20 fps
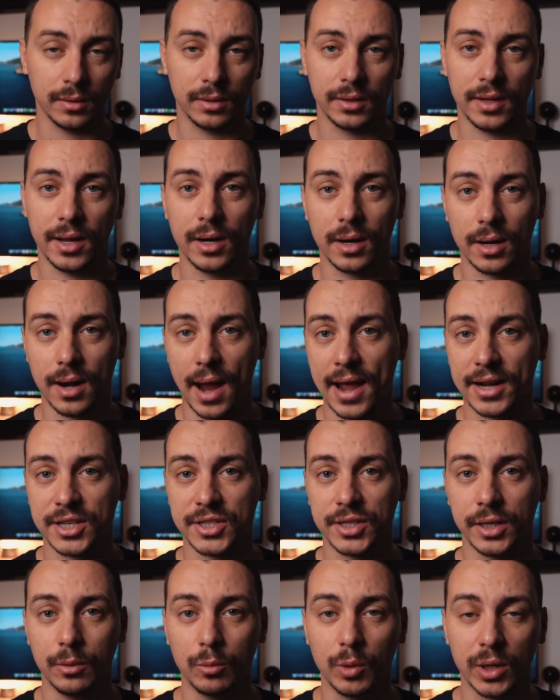they're
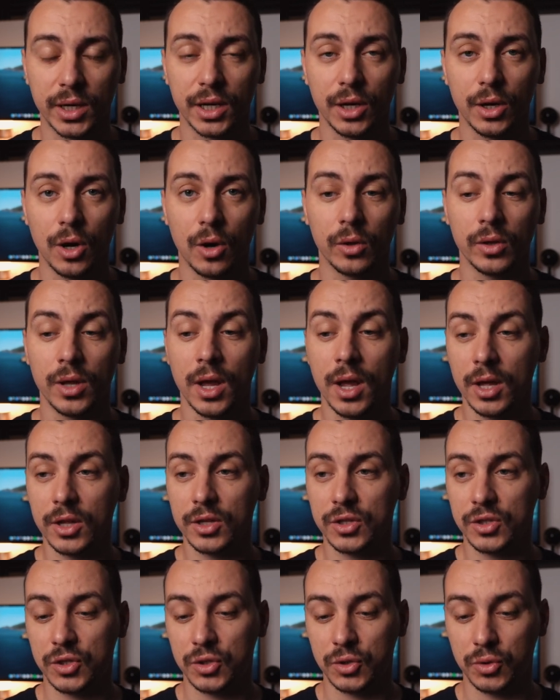actually working on
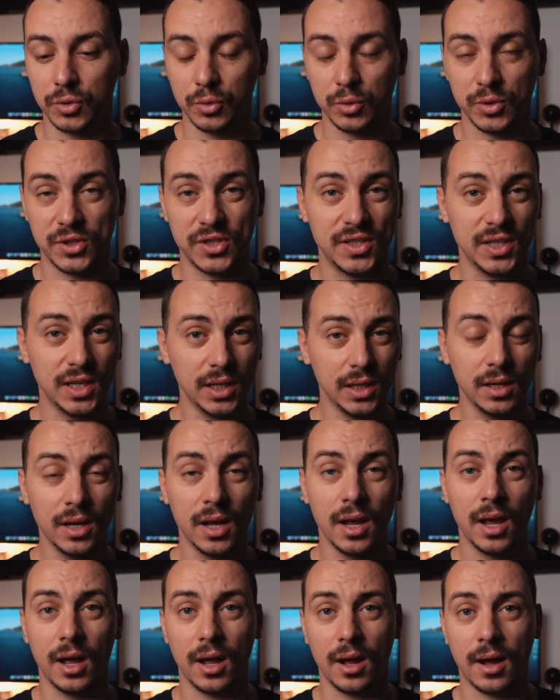to see
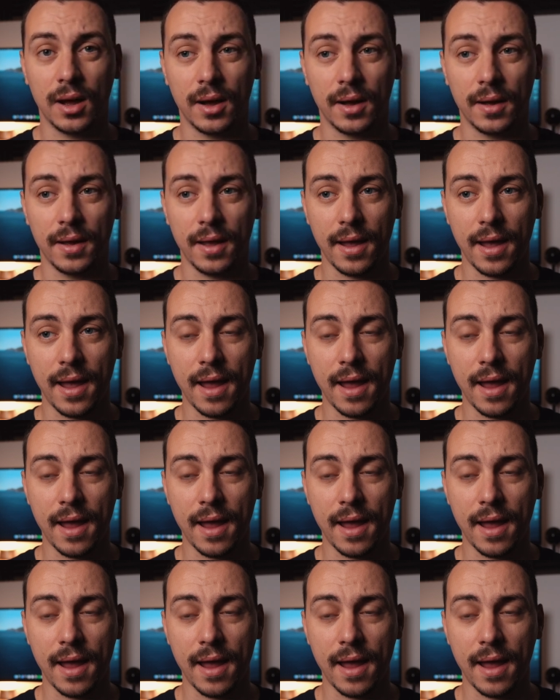uh,